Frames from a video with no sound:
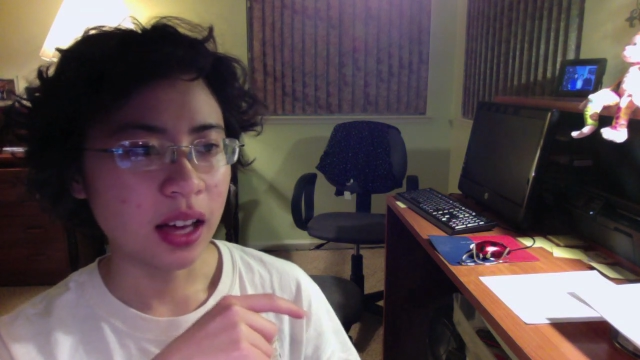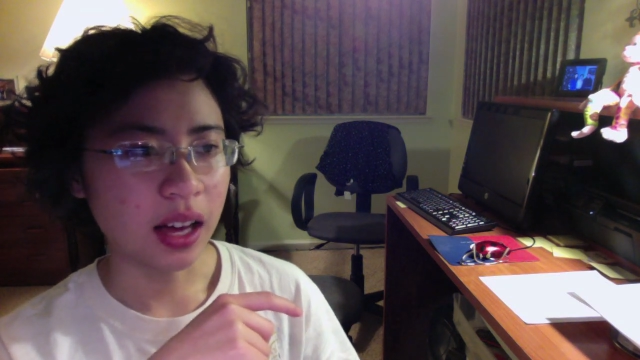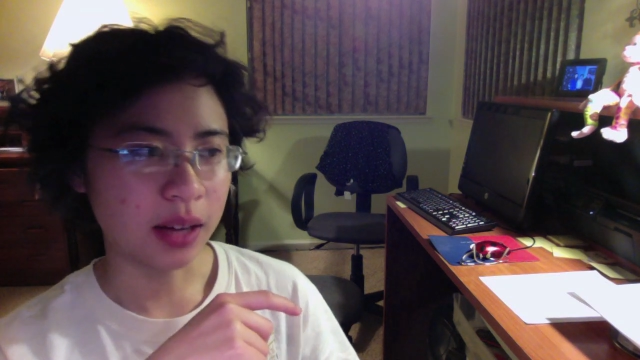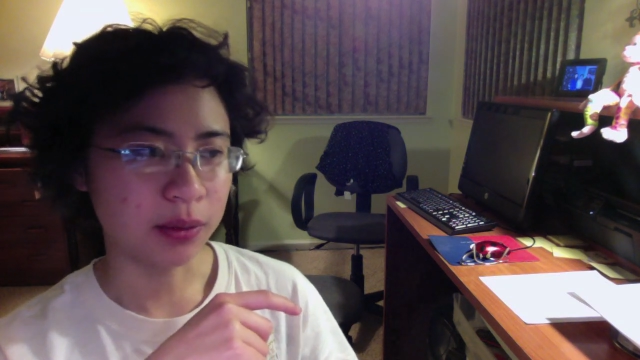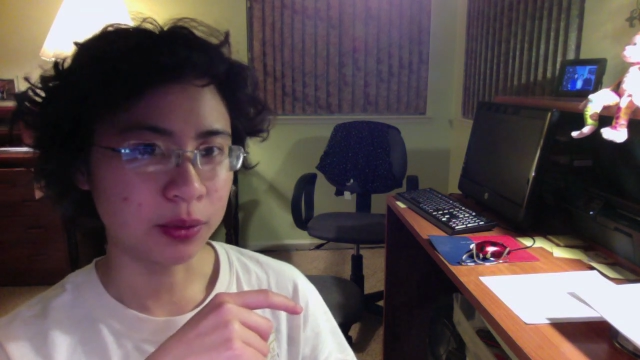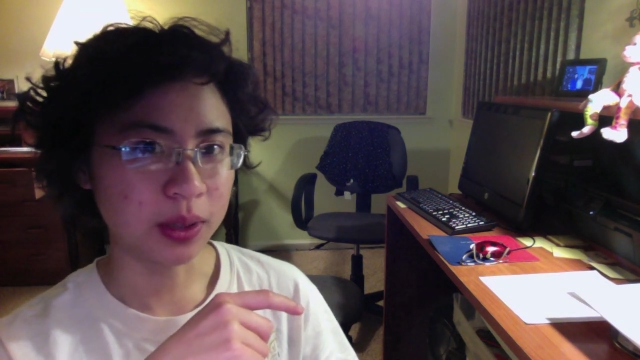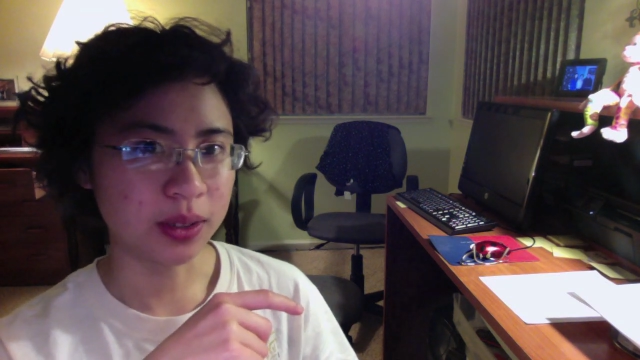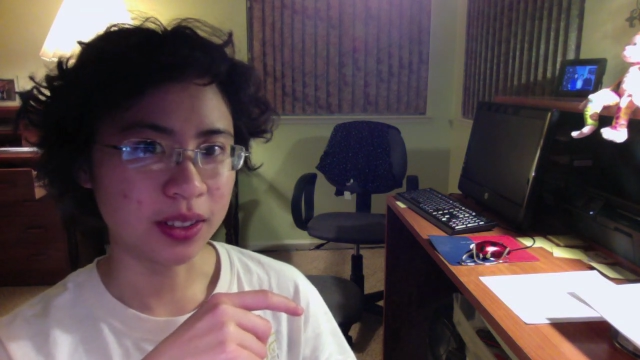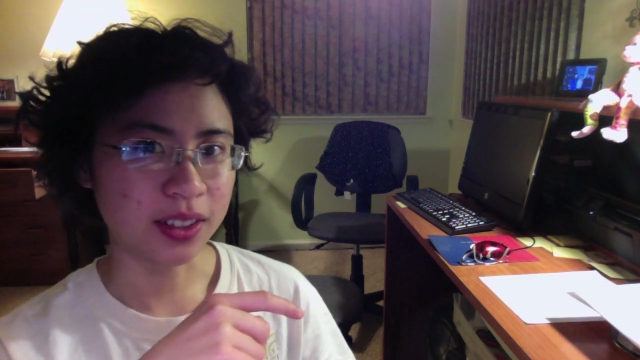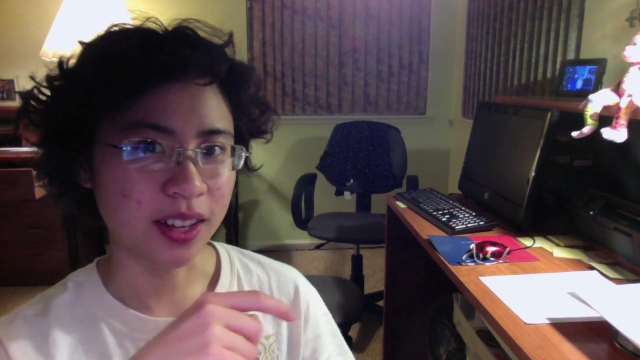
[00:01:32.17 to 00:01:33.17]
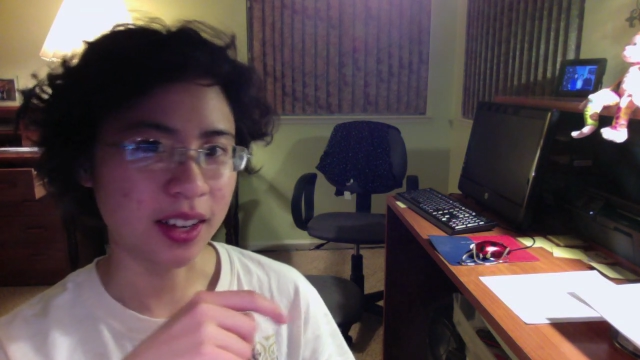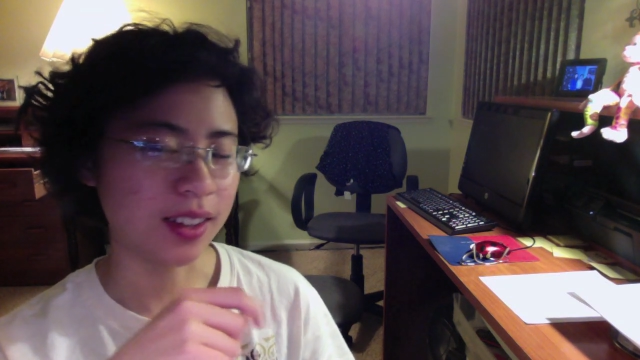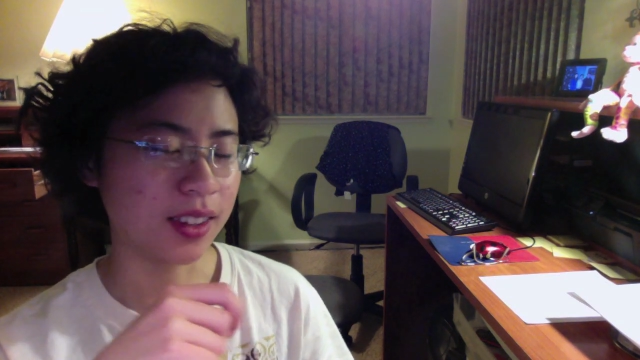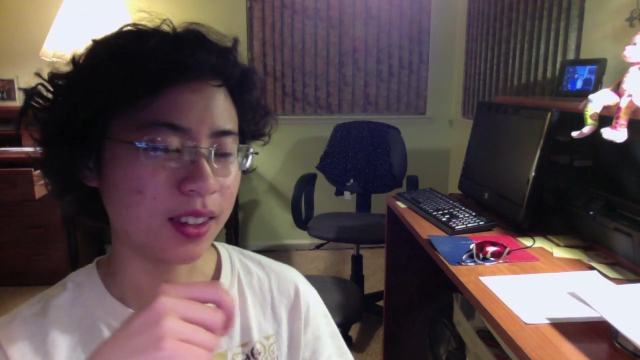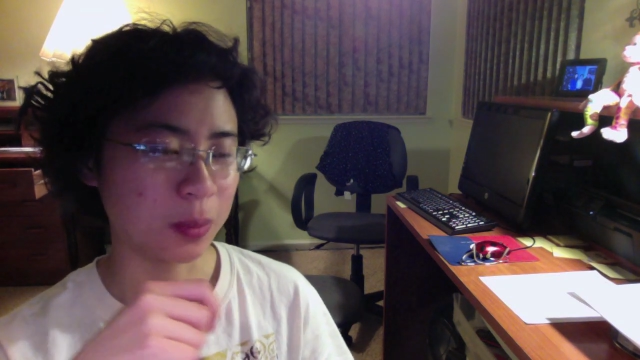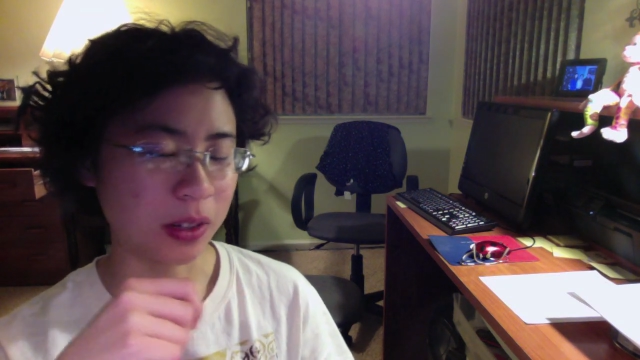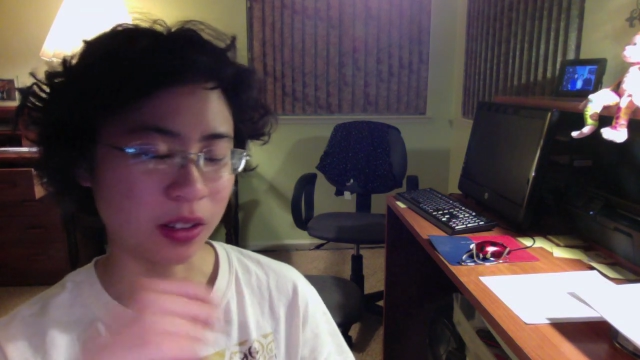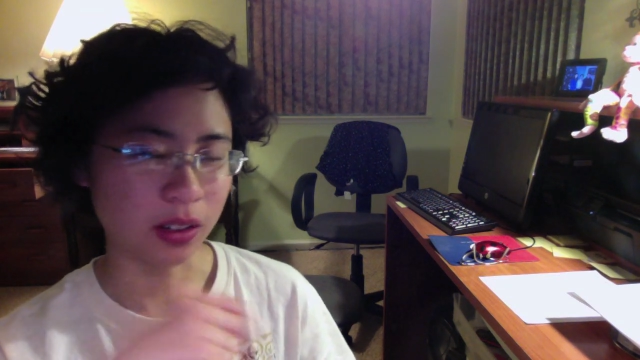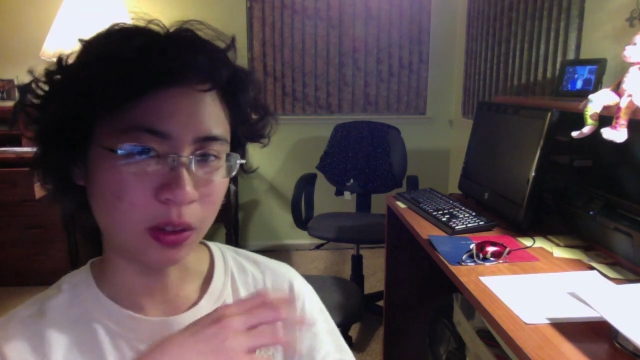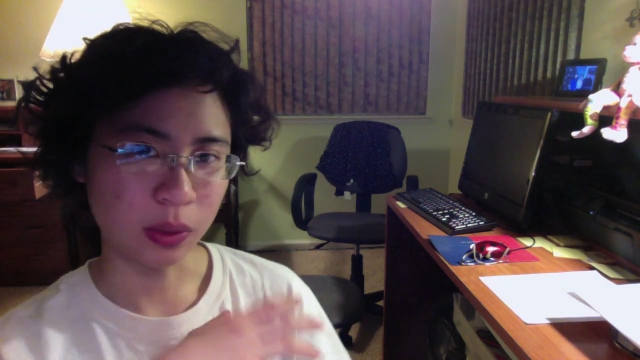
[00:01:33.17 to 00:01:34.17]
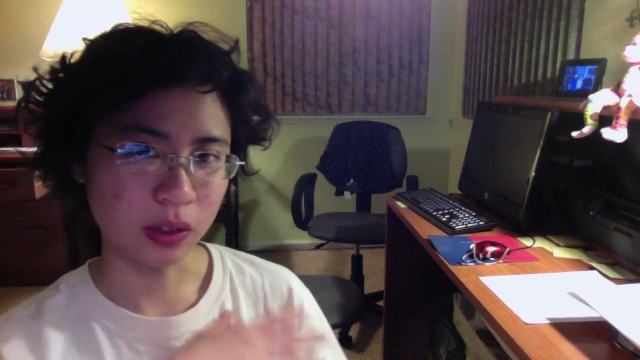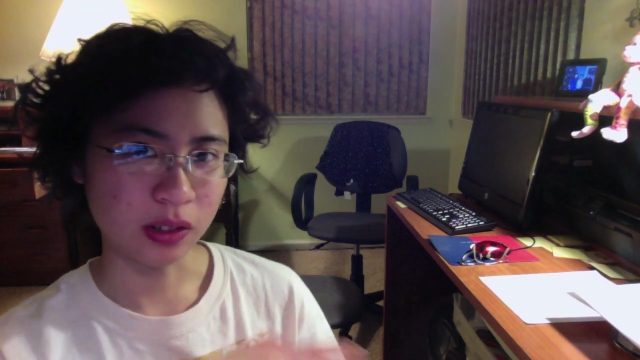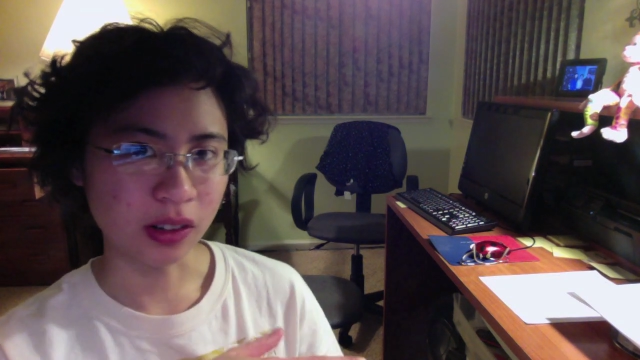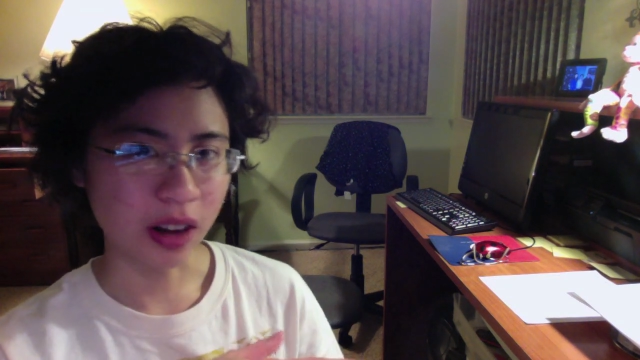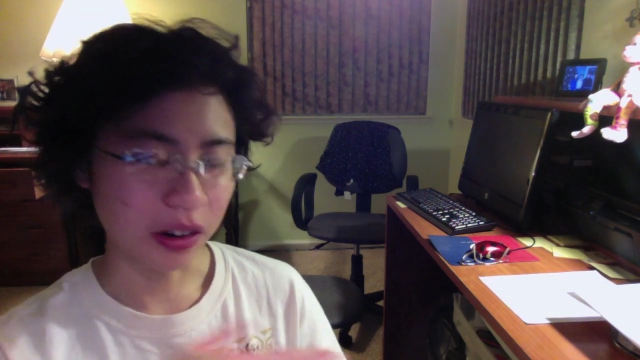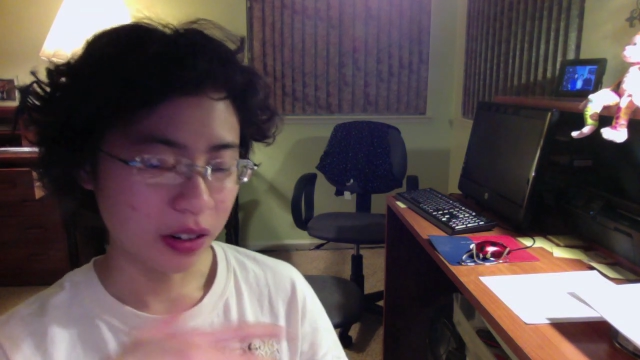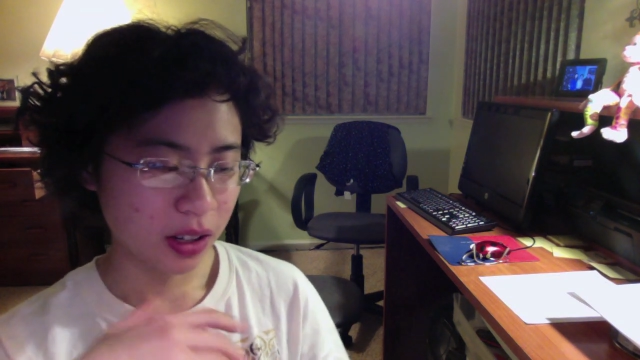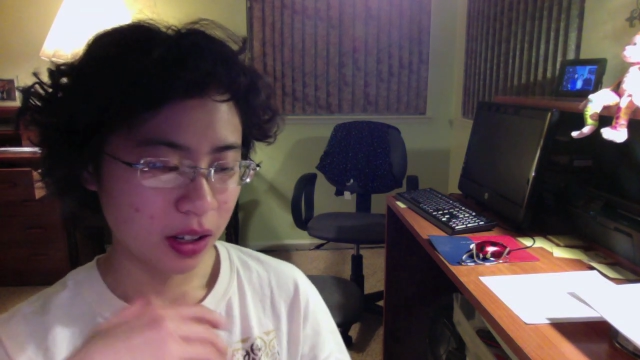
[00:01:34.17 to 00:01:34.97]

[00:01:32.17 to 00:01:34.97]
I'm freezing to death, especially in winter now.